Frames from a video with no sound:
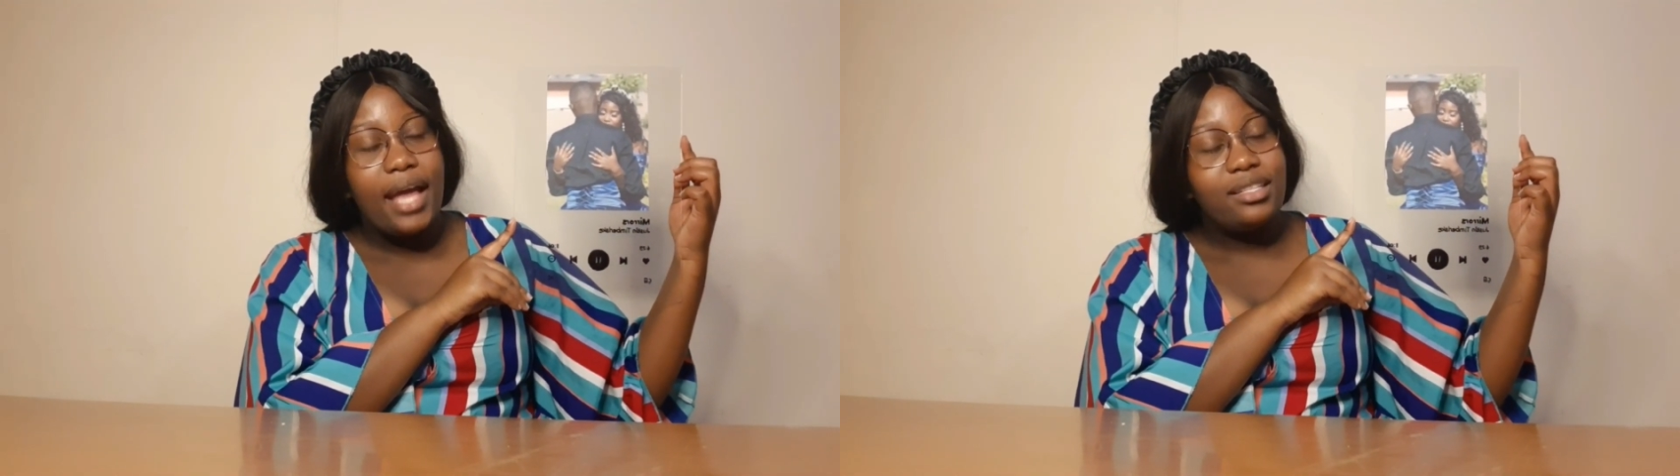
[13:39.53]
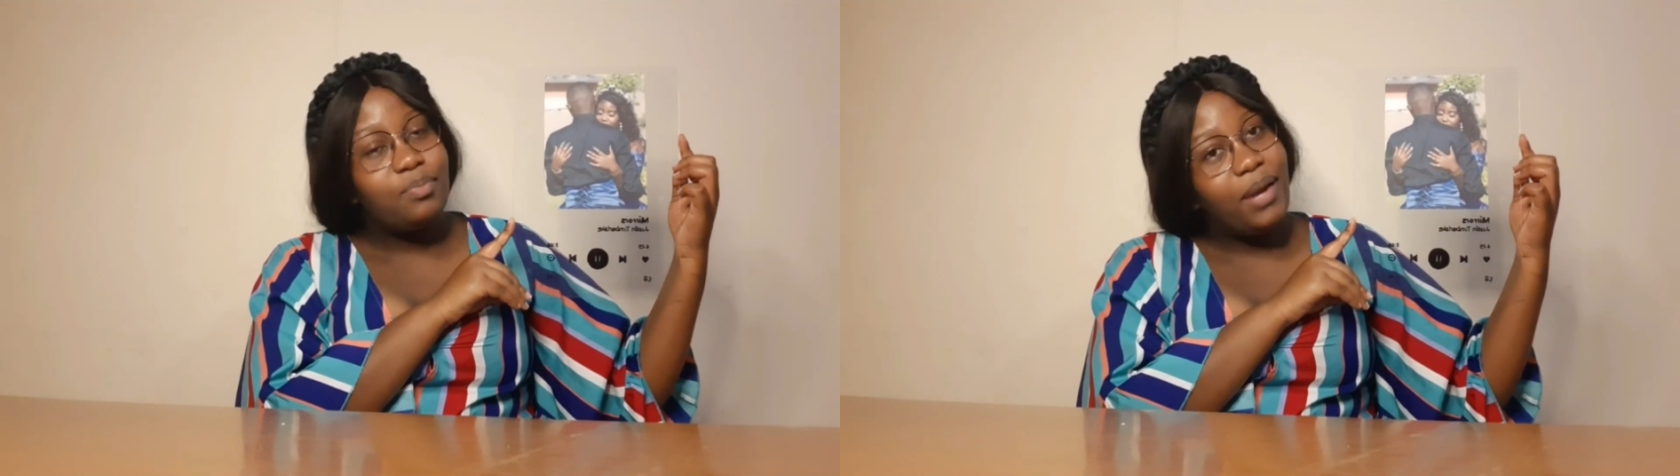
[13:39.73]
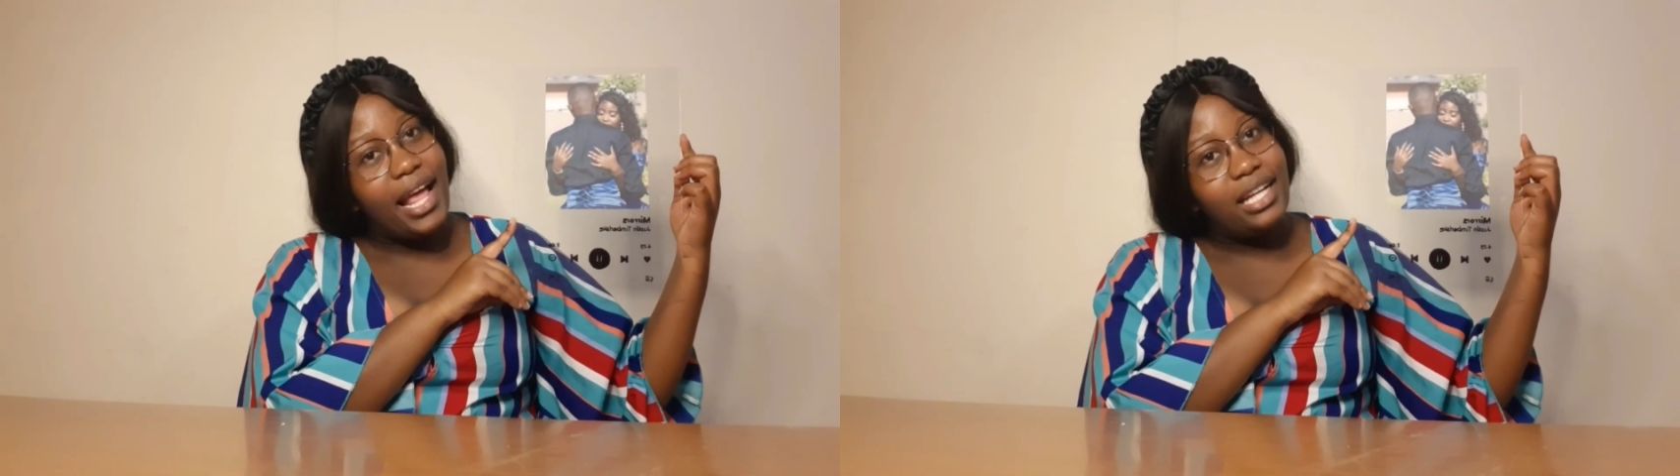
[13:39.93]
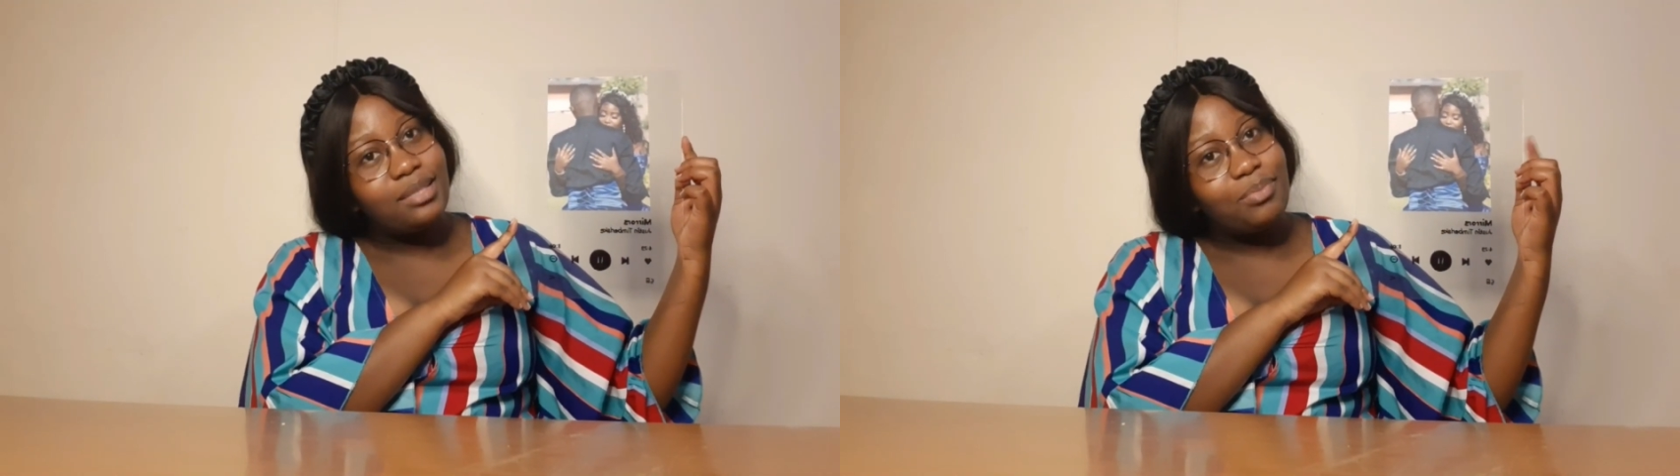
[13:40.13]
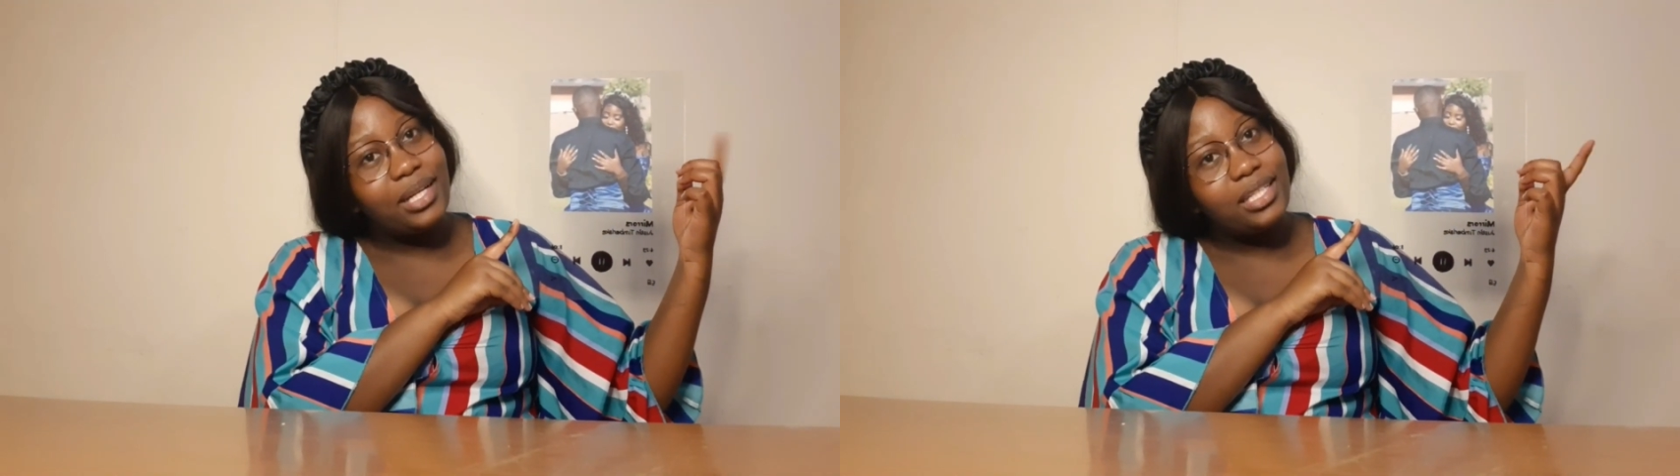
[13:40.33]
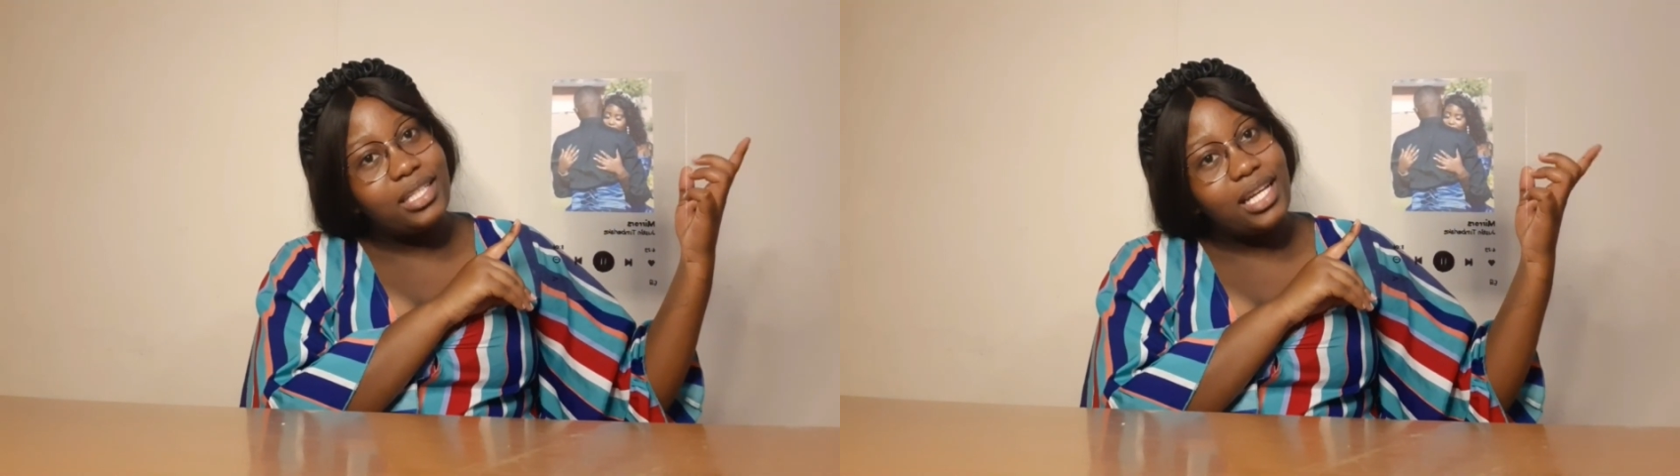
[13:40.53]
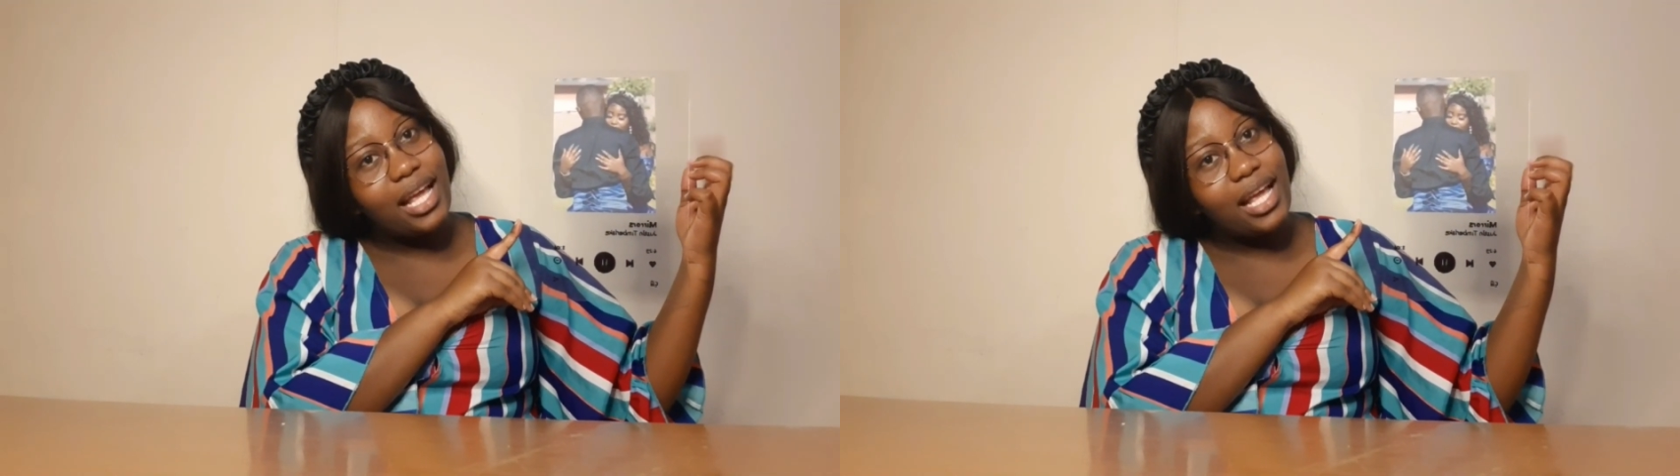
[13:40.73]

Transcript: as planned, but